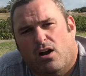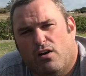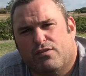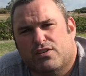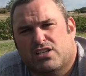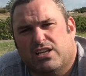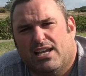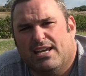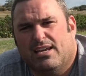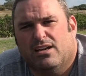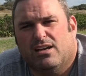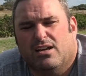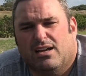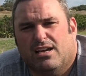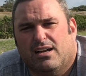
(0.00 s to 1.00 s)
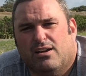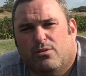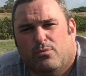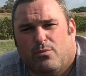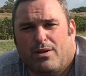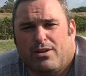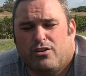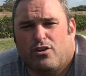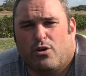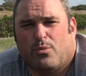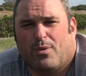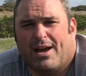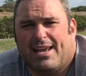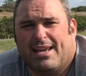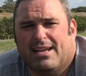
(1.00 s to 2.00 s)
Obviously when you're
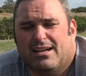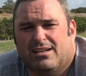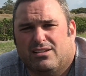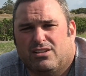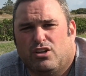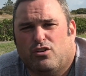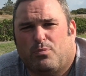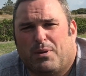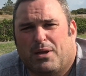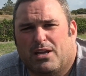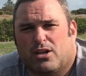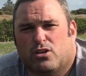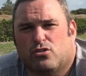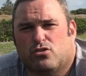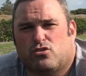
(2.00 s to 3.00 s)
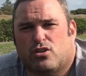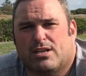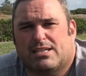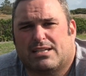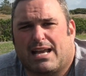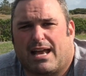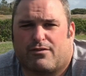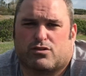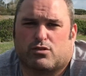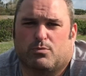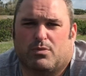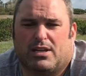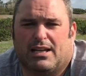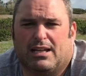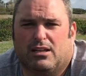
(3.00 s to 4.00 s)
away, European countries have
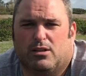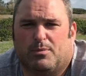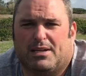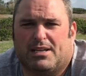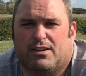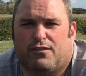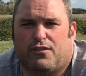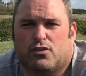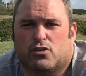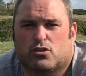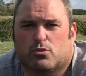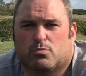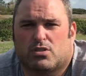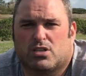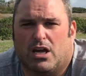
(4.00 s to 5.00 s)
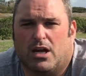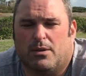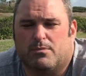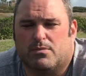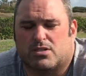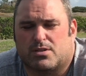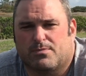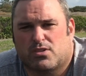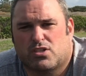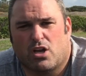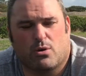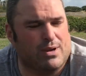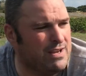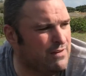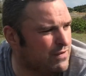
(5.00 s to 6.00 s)
something a little bit different sometimes.
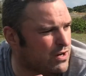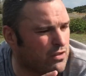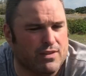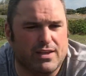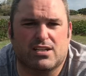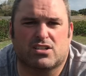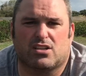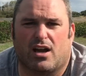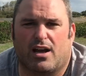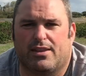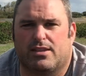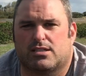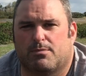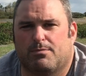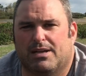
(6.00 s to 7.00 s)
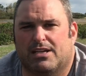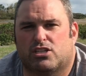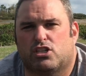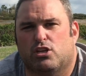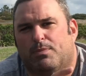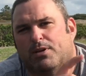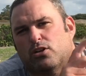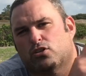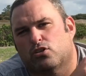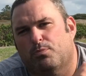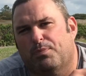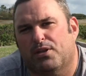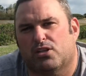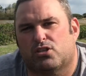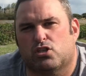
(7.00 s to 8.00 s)
So even on this site there's a mixture, because
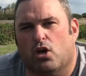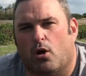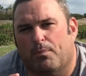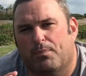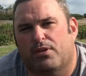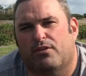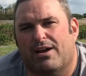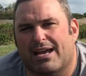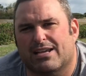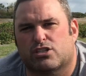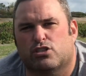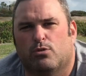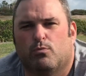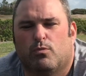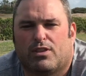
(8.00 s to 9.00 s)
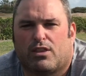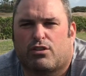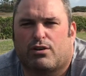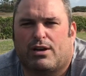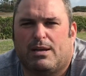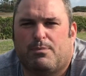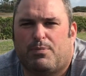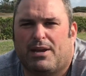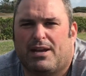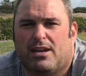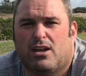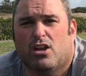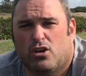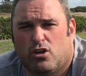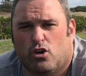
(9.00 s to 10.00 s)
up at the top there are some with the
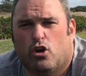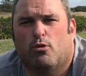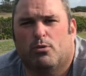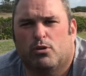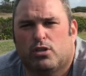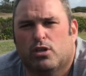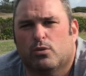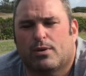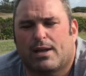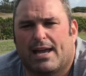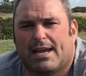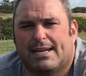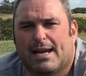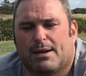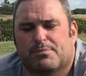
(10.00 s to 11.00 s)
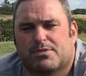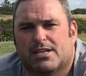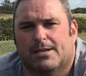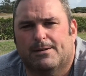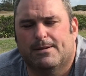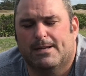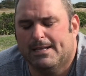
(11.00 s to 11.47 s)
3-pin normal UK adapter.